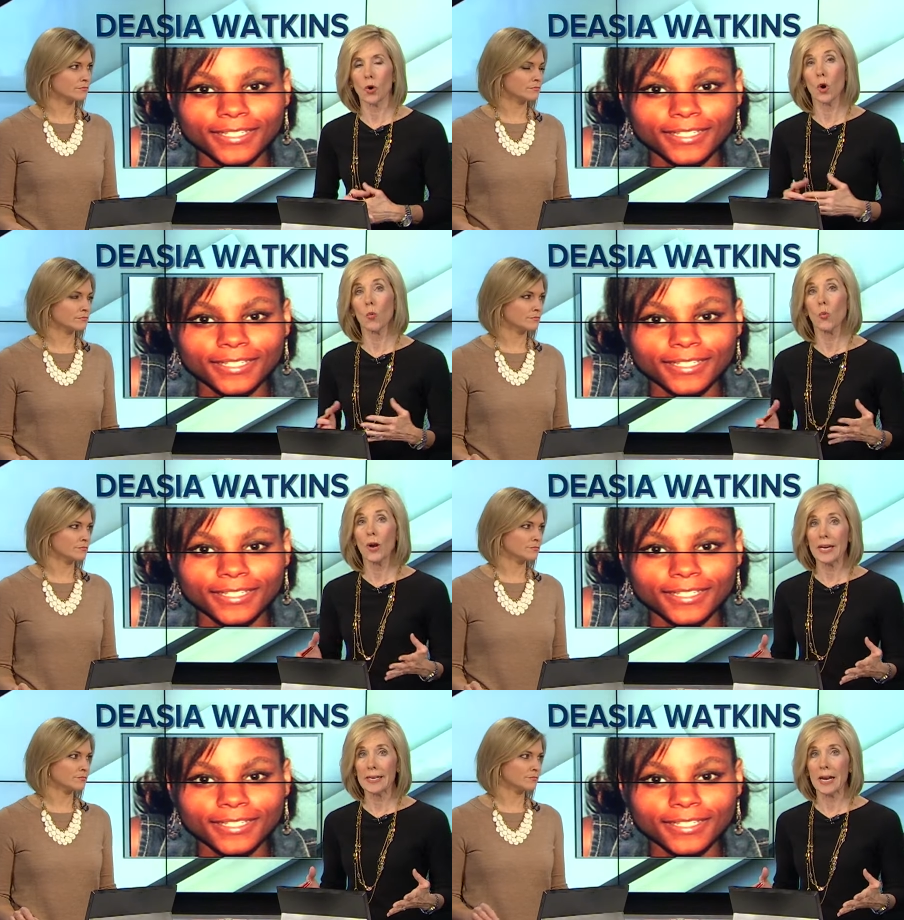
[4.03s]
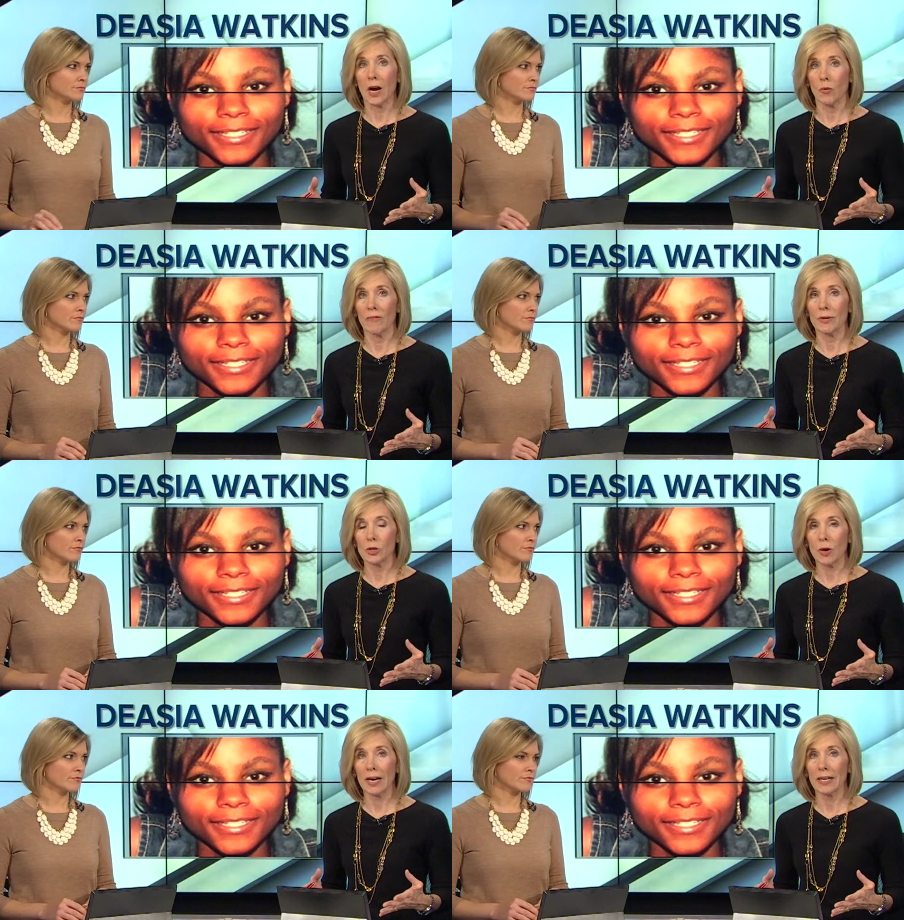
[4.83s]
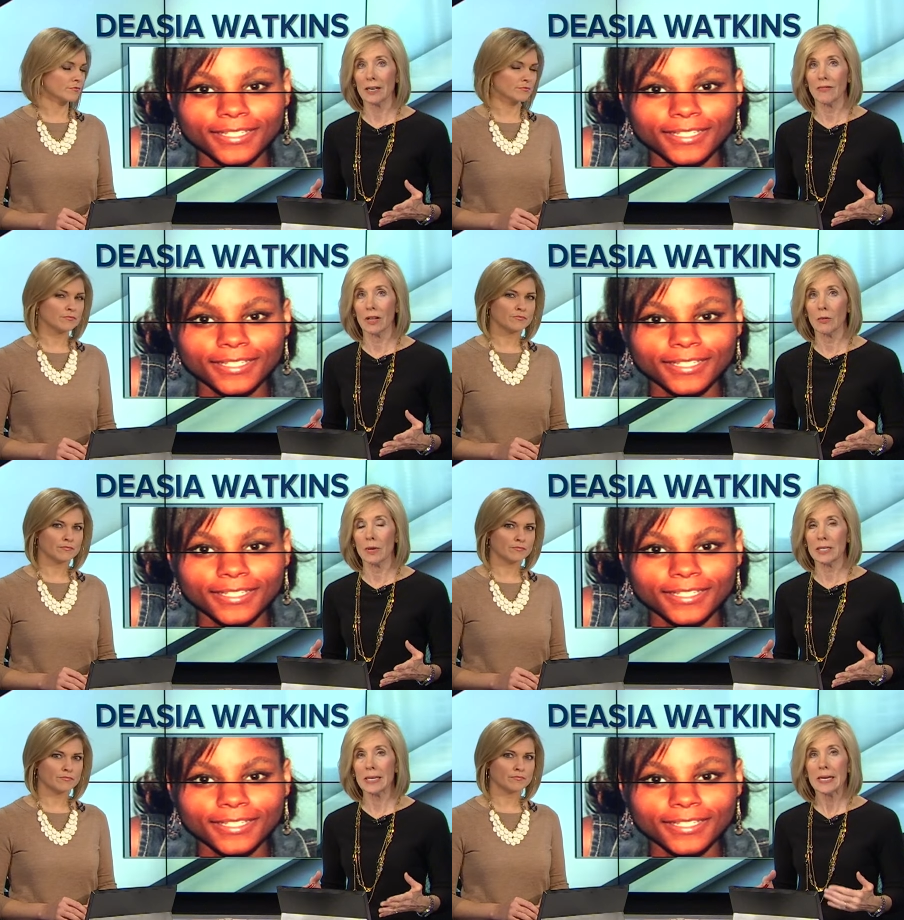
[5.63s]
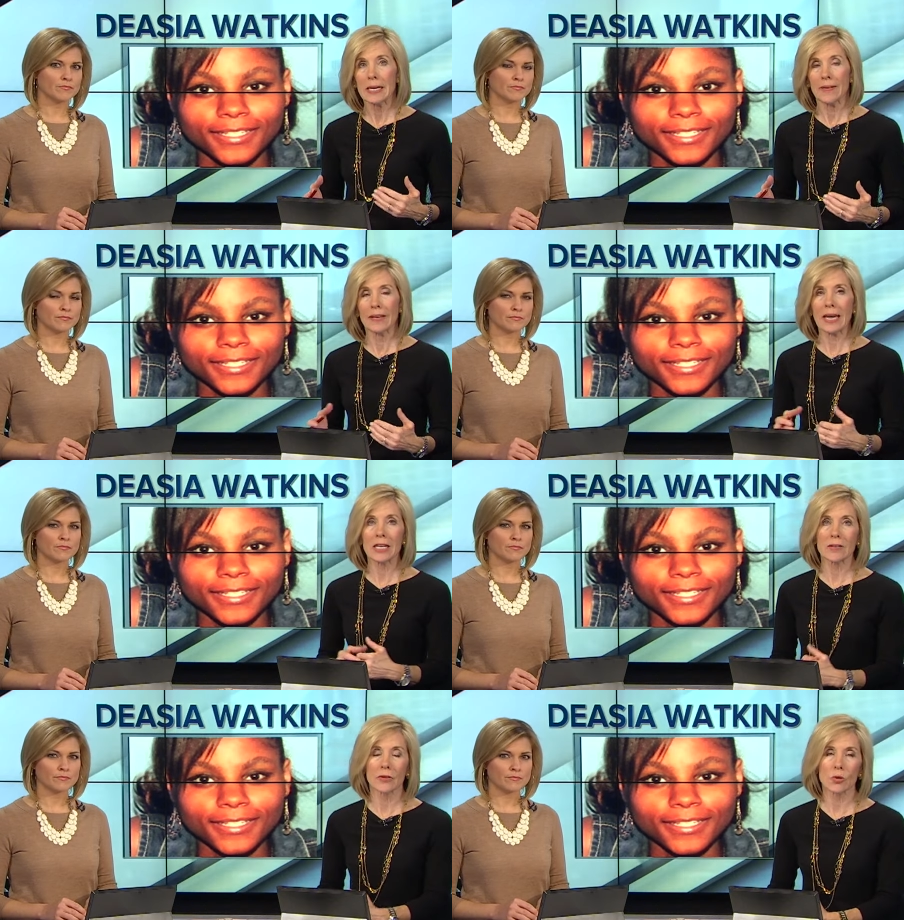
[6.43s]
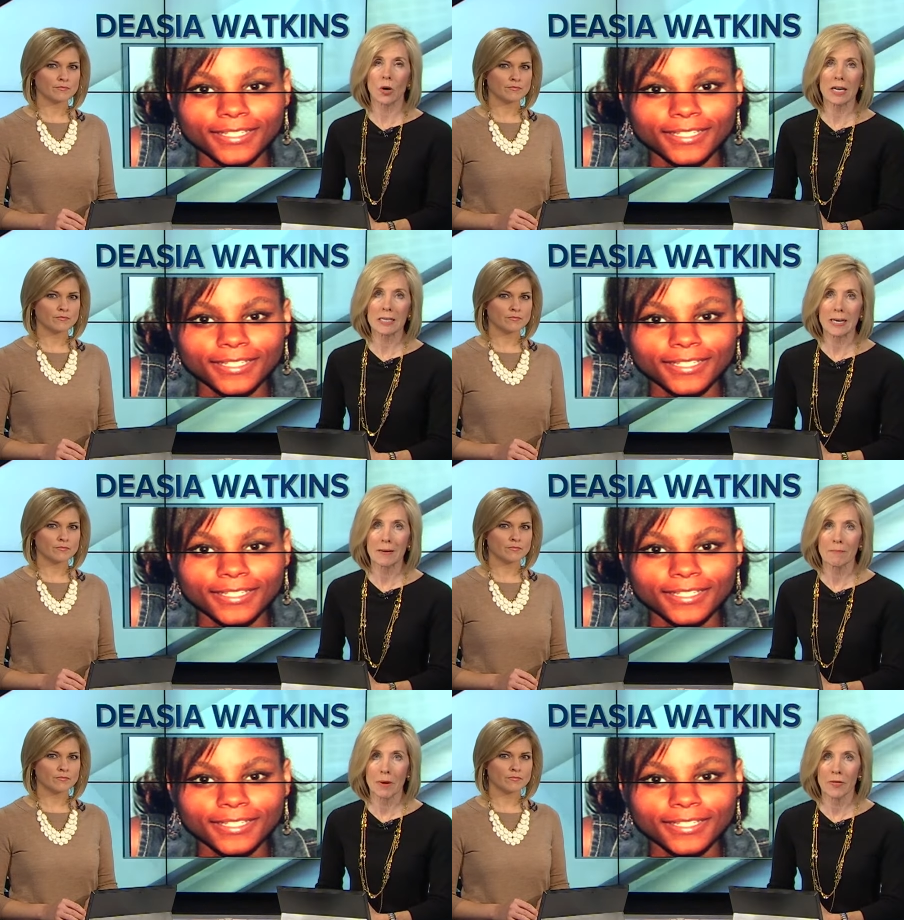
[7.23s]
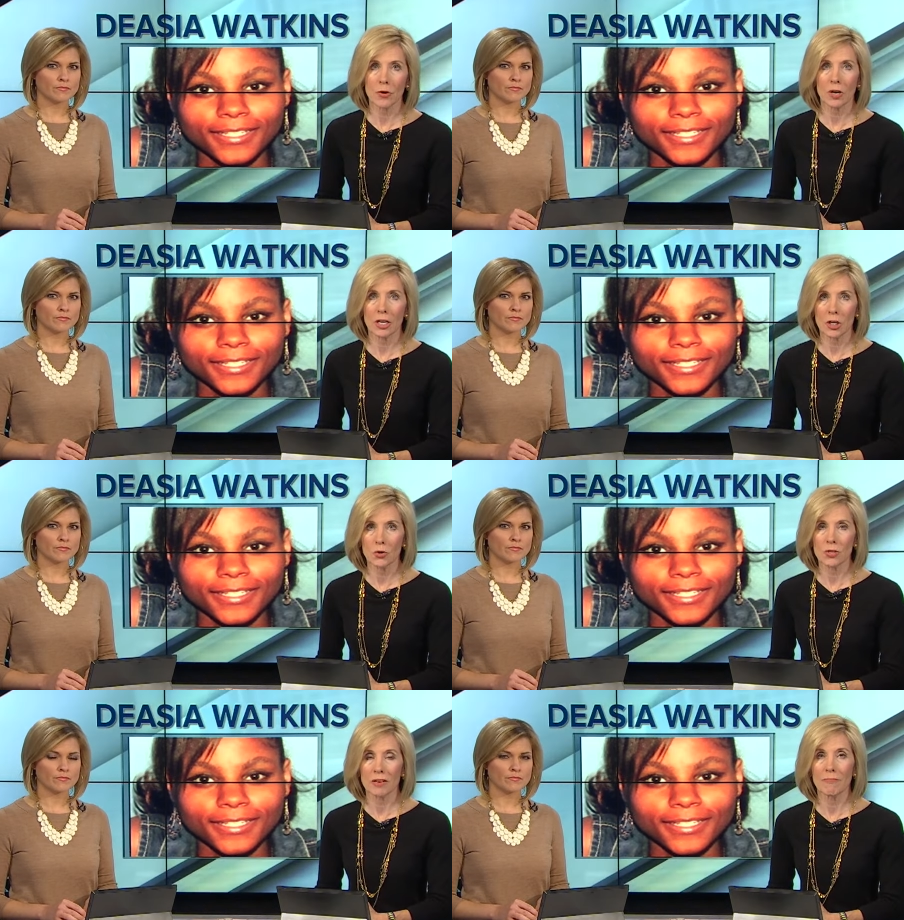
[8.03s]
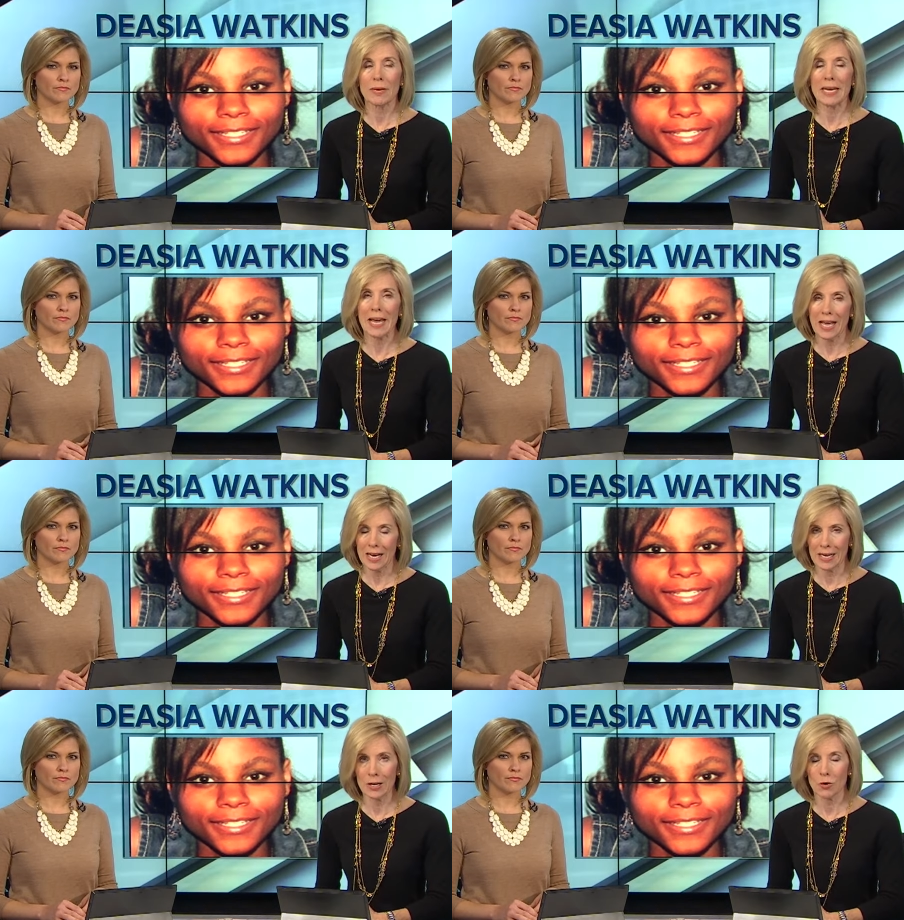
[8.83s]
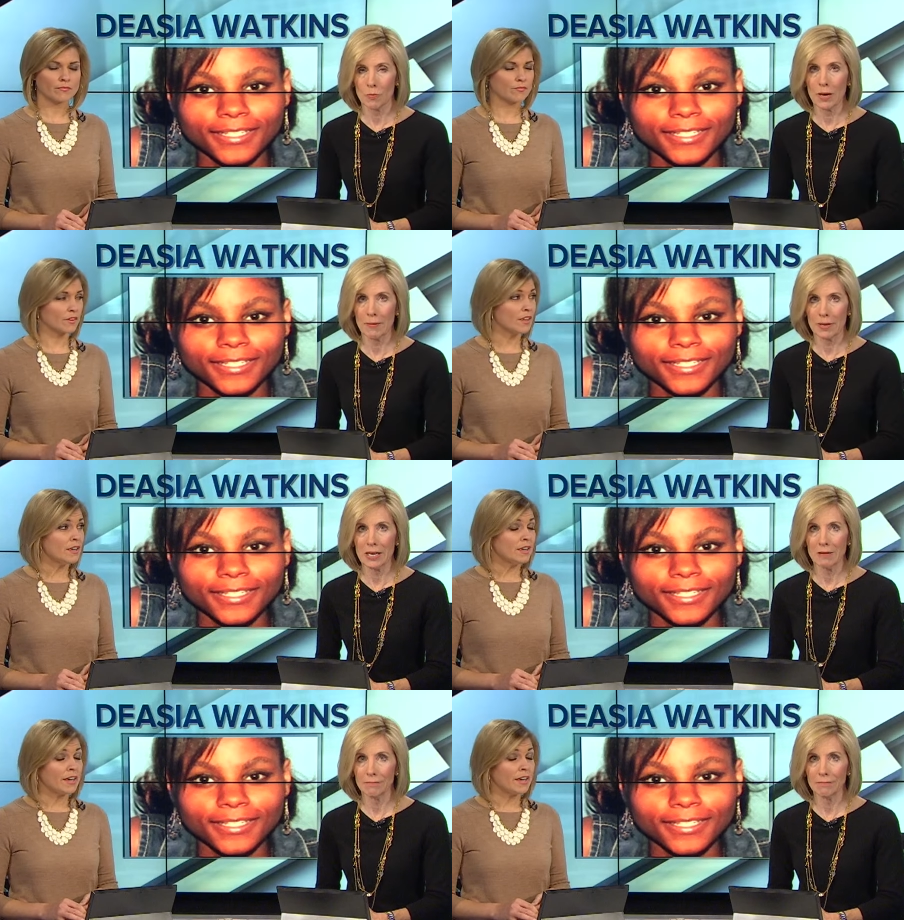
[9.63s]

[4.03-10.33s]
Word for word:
Speaker 1: For a week now, we've been tracking developments in the case of a tri-state mother accused of beheading her baby.